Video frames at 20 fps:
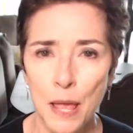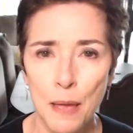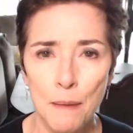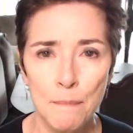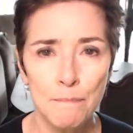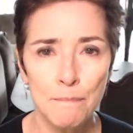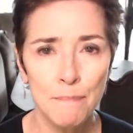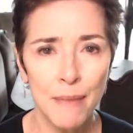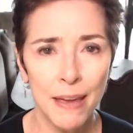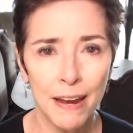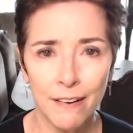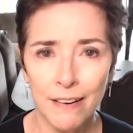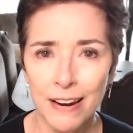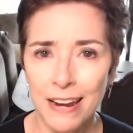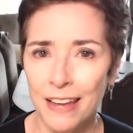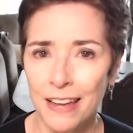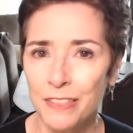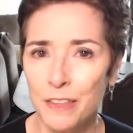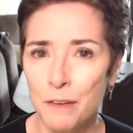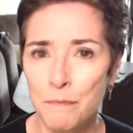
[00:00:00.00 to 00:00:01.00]
Mary
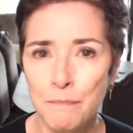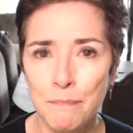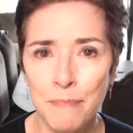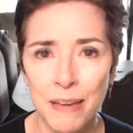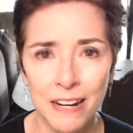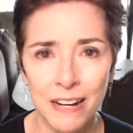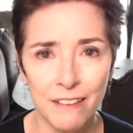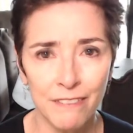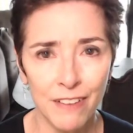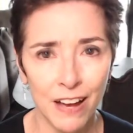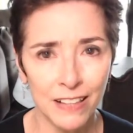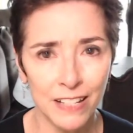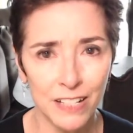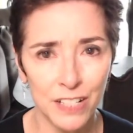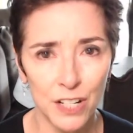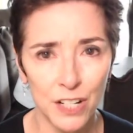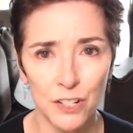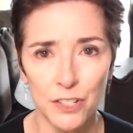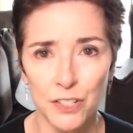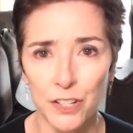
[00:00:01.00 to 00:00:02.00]
and the many
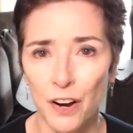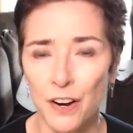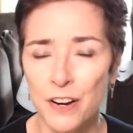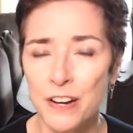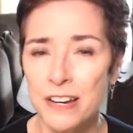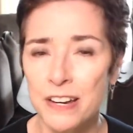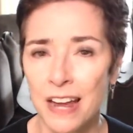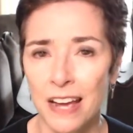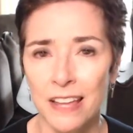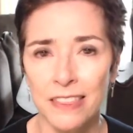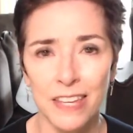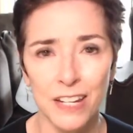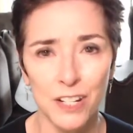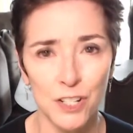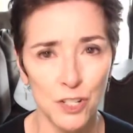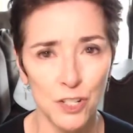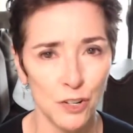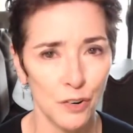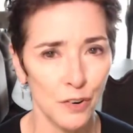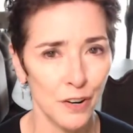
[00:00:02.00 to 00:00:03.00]
volunteers are nothing
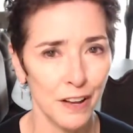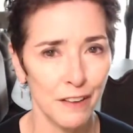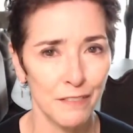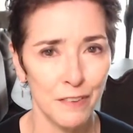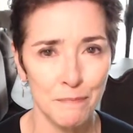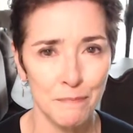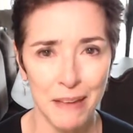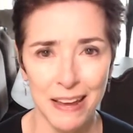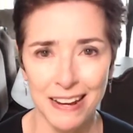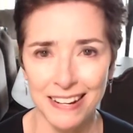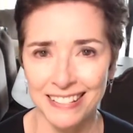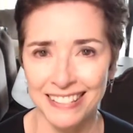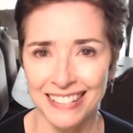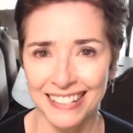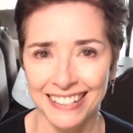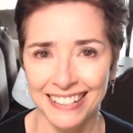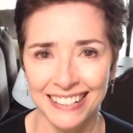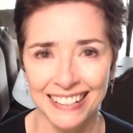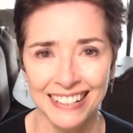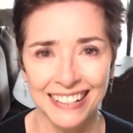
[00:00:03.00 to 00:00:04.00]
short of
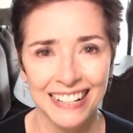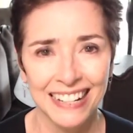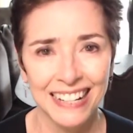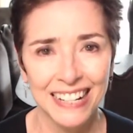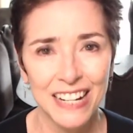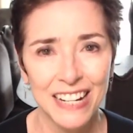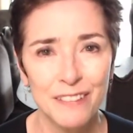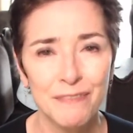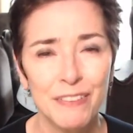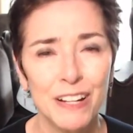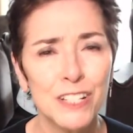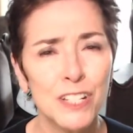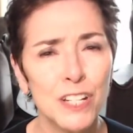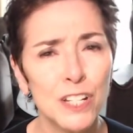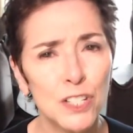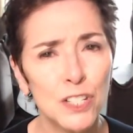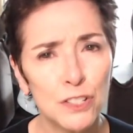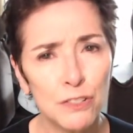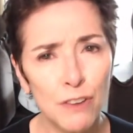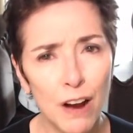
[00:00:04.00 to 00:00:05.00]
amazing, but she
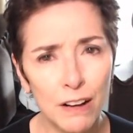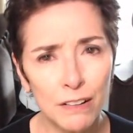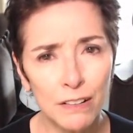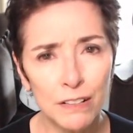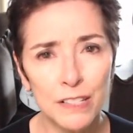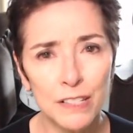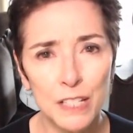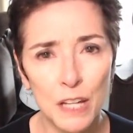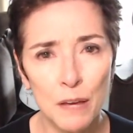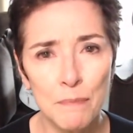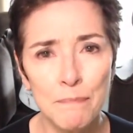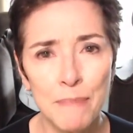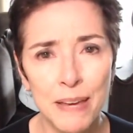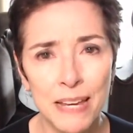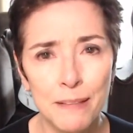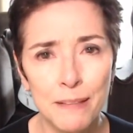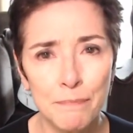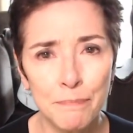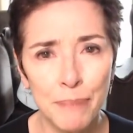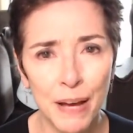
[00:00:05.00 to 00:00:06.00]
struggles to
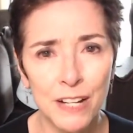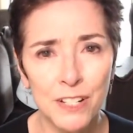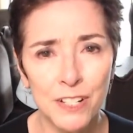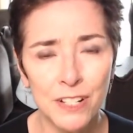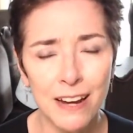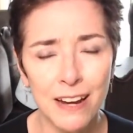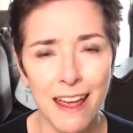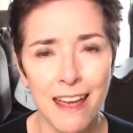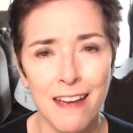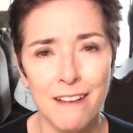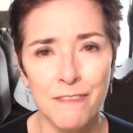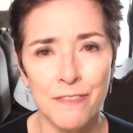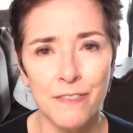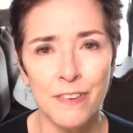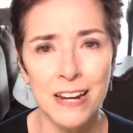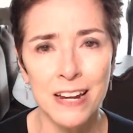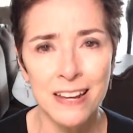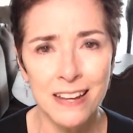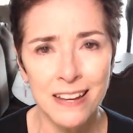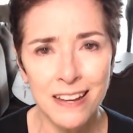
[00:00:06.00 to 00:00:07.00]
meet budget
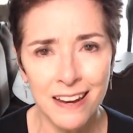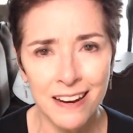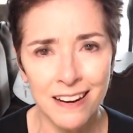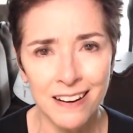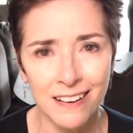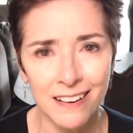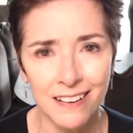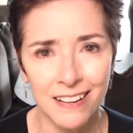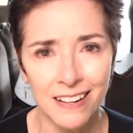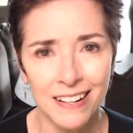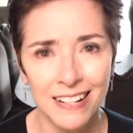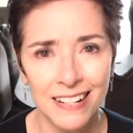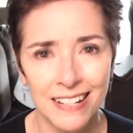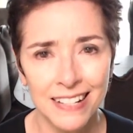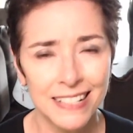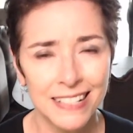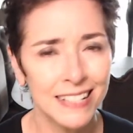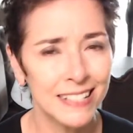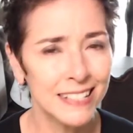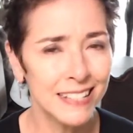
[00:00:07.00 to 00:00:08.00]
every year.
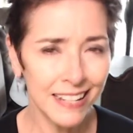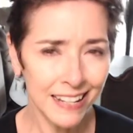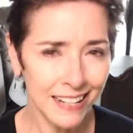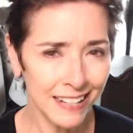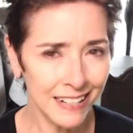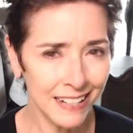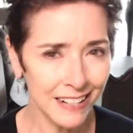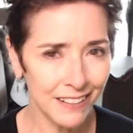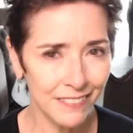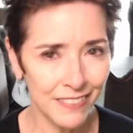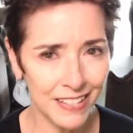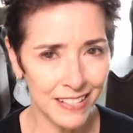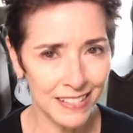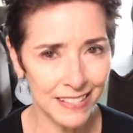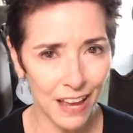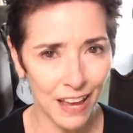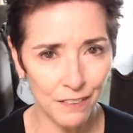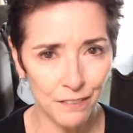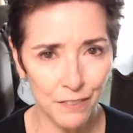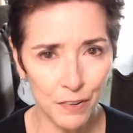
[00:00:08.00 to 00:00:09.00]
Does any of this
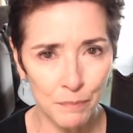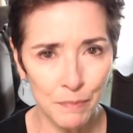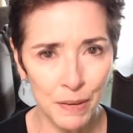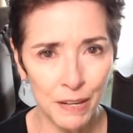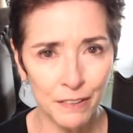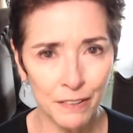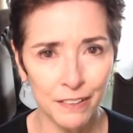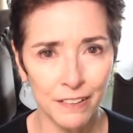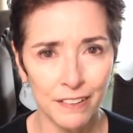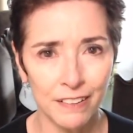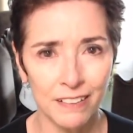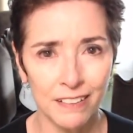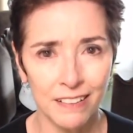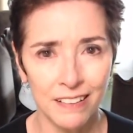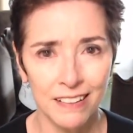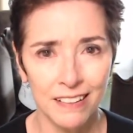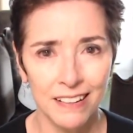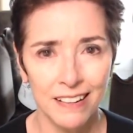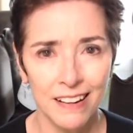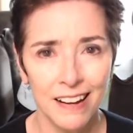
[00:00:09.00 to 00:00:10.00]
sound familiar?
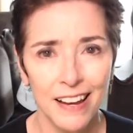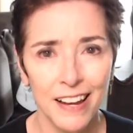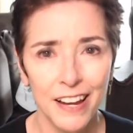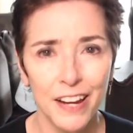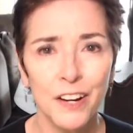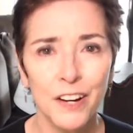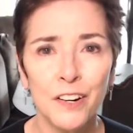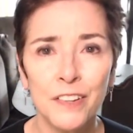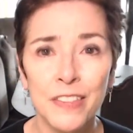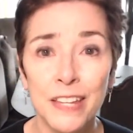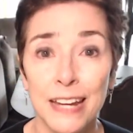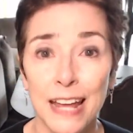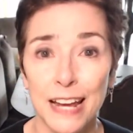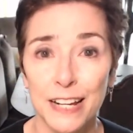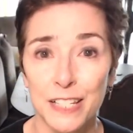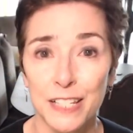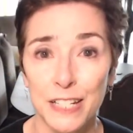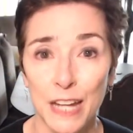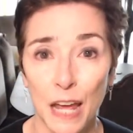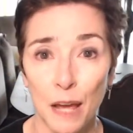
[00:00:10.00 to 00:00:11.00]
Here are the
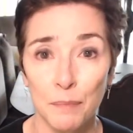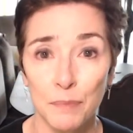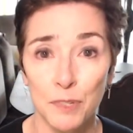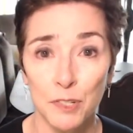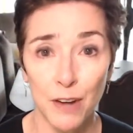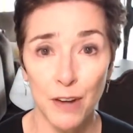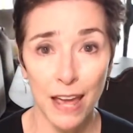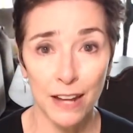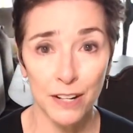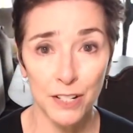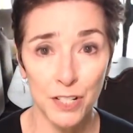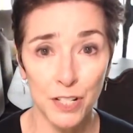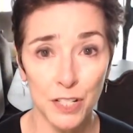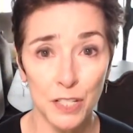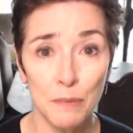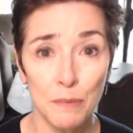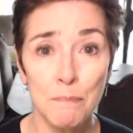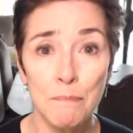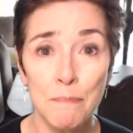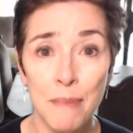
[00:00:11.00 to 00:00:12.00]
next step
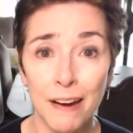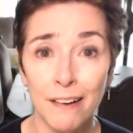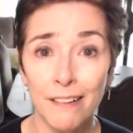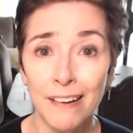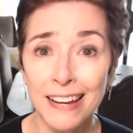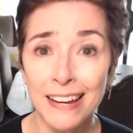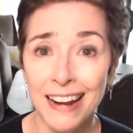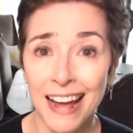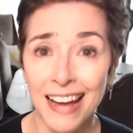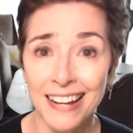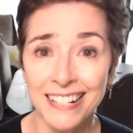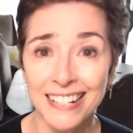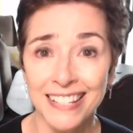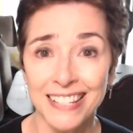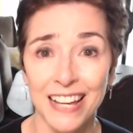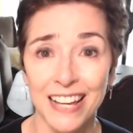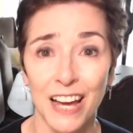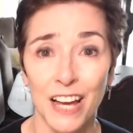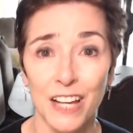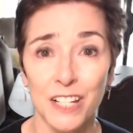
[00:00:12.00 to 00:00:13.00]
strategies Mary and I
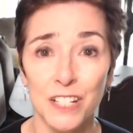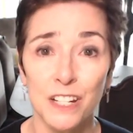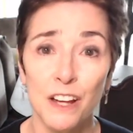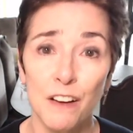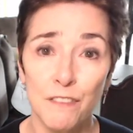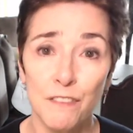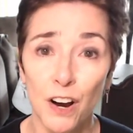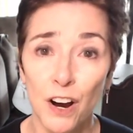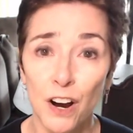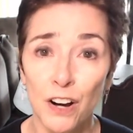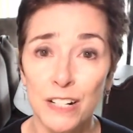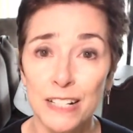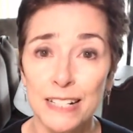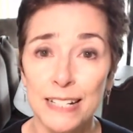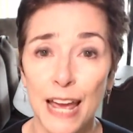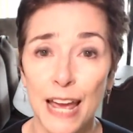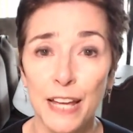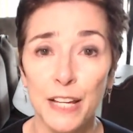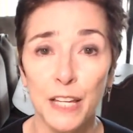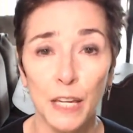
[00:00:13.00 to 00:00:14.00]
discussed for her to
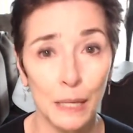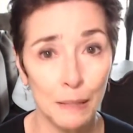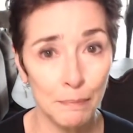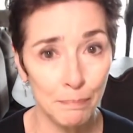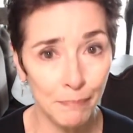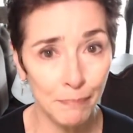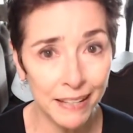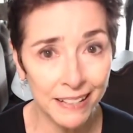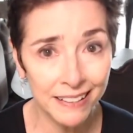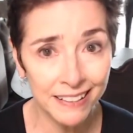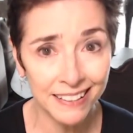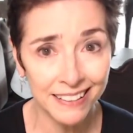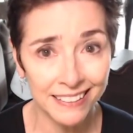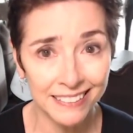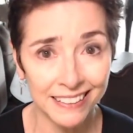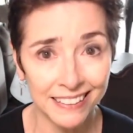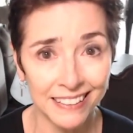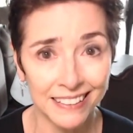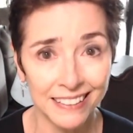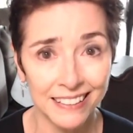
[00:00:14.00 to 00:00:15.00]
take
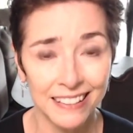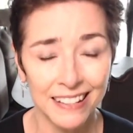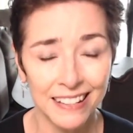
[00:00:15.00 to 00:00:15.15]
immediately.